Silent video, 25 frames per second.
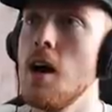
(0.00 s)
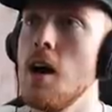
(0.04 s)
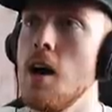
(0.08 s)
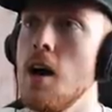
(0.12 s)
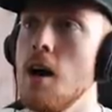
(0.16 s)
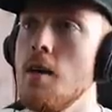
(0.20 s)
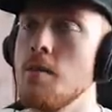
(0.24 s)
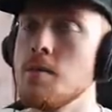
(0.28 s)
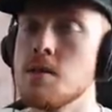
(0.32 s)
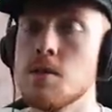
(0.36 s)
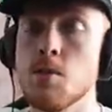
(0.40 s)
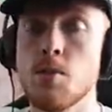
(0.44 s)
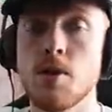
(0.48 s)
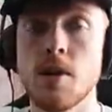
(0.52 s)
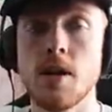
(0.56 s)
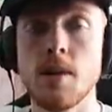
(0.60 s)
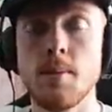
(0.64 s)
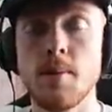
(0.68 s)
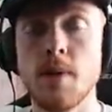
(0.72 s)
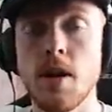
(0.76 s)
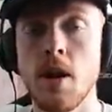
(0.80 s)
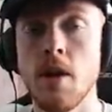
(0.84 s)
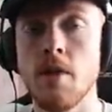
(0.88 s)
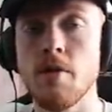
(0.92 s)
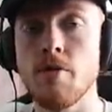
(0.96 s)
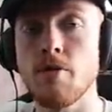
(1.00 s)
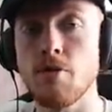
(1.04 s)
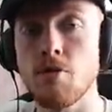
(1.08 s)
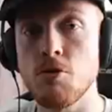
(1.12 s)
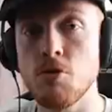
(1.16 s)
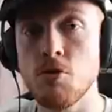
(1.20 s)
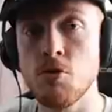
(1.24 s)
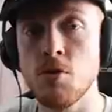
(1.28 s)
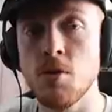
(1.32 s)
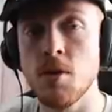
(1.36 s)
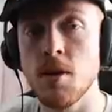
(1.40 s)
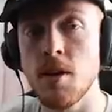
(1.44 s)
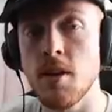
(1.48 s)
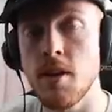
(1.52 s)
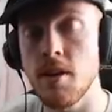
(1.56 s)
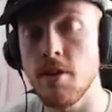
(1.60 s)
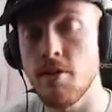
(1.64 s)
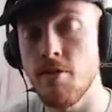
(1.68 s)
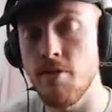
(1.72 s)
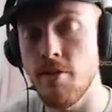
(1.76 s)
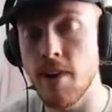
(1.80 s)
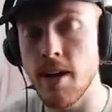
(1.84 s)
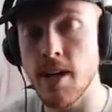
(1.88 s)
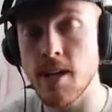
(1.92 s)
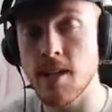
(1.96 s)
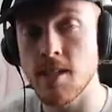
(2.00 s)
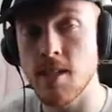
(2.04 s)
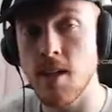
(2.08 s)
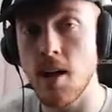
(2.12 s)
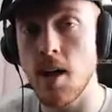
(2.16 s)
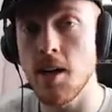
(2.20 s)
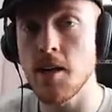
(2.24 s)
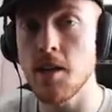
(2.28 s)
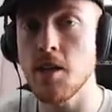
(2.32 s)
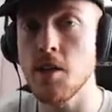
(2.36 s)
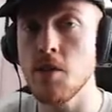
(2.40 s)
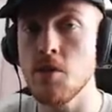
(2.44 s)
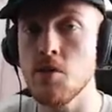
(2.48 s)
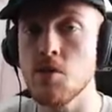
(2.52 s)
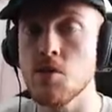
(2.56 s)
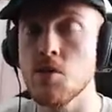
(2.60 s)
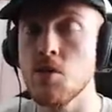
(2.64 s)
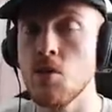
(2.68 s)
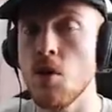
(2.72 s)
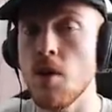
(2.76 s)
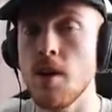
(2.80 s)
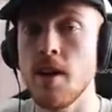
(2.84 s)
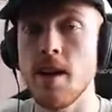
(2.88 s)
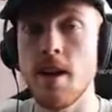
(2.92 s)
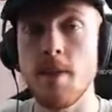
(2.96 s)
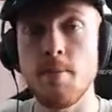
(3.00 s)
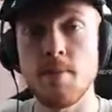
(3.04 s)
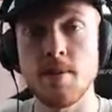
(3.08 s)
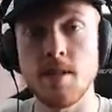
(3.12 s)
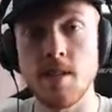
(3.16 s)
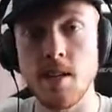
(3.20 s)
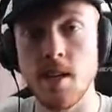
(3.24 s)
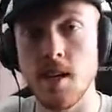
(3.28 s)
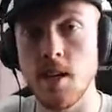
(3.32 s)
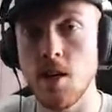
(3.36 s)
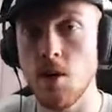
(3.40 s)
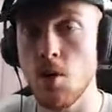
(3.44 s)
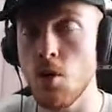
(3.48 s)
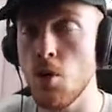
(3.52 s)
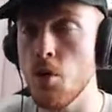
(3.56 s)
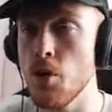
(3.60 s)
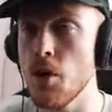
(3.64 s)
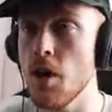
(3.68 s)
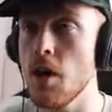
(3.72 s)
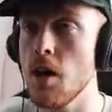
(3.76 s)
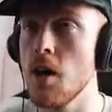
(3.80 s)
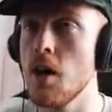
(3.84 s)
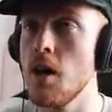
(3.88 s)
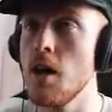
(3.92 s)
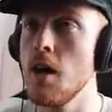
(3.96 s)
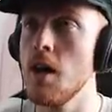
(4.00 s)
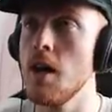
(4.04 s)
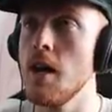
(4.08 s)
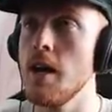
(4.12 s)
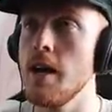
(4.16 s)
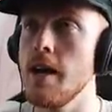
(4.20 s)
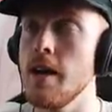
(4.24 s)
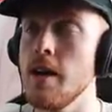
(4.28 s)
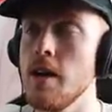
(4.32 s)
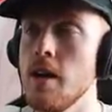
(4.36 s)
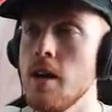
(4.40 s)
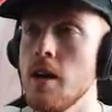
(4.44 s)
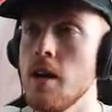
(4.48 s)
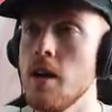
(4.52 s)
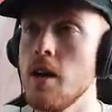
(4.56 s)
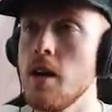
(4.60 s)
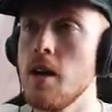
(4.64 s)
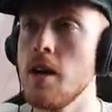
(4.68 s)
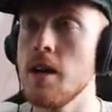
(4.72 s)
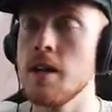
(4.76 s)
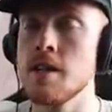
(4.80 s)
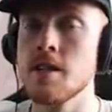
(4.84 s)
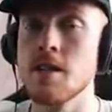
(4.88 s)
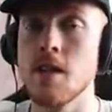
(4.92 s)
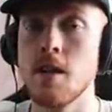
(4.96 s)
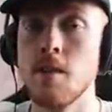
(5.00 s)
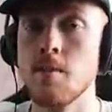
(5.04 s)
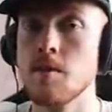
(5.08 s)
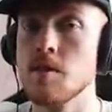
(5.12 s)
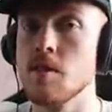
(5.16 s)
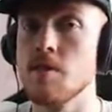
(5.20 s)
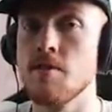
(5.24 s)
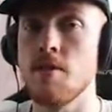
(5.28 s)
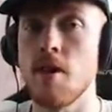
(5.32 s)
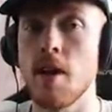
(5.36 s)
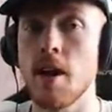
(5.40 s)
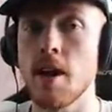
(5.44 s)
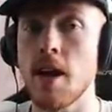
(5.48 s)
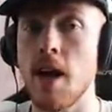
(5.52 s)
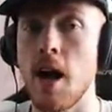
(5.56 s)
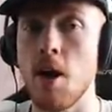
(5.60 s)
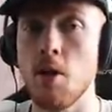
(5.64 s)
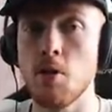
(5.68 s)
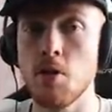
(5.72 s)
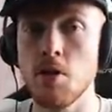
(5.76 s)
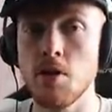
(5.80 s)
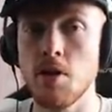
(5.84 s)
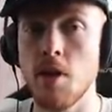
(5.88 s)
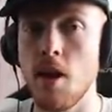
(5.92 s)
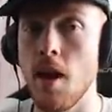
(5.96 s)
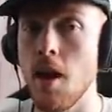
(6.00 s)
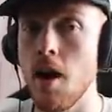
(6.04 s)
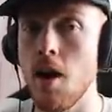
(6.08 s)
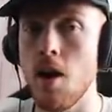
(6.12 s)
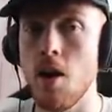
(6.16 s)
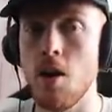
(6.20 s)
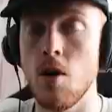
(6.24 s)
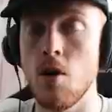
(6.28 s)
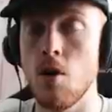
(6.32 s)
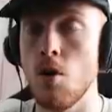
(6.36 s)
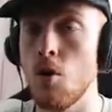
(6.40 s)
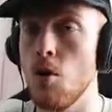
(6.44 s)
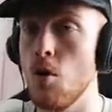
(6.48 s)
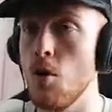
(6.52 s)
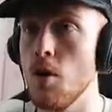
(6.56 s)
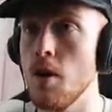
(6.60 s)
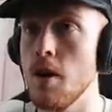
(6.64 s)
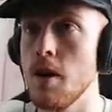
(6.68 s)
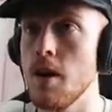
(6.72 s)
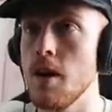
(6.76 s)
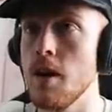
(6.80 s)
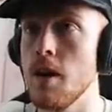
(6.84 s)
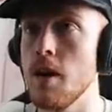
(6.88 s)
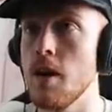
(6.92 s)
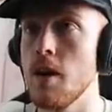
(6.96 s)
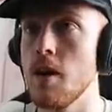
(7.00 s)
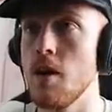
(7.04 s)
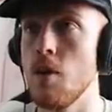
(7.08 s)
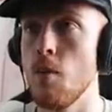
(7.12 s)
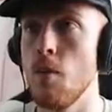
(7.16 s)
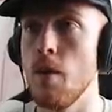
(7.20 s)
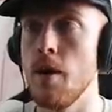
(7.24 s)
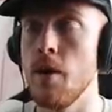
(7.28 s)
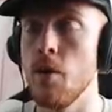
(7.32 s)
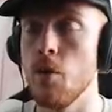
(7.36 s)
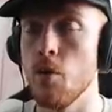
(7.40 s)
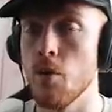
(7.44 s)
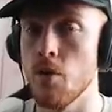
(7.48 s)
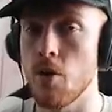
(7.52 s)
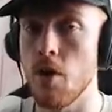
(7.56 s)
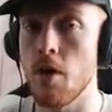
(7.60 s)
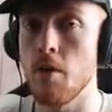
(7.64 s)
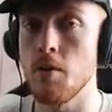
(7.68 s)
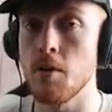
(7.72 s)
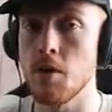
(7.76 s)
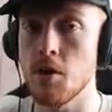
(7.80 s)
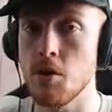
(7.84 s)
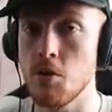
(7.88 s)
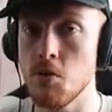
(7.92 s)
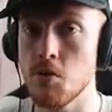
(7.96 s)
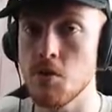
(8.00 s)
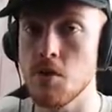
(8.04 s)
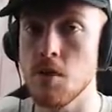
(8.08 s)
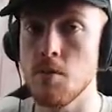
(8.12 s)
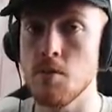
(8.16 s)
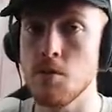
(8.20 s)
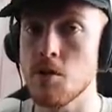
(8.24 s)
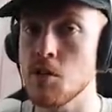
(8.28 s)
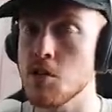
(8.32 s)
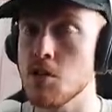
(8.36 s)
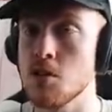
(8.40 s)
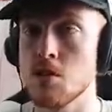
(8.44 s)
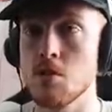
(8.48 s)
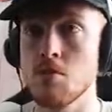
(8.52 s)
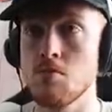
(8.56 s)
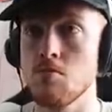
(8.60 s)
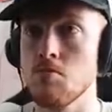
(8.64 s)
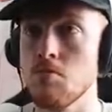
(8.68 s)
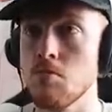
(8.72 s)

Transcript: Um, so we're going to be going through the effects that I use, not in any particular order, uh, in terms of like how good they are or in order I would use them, just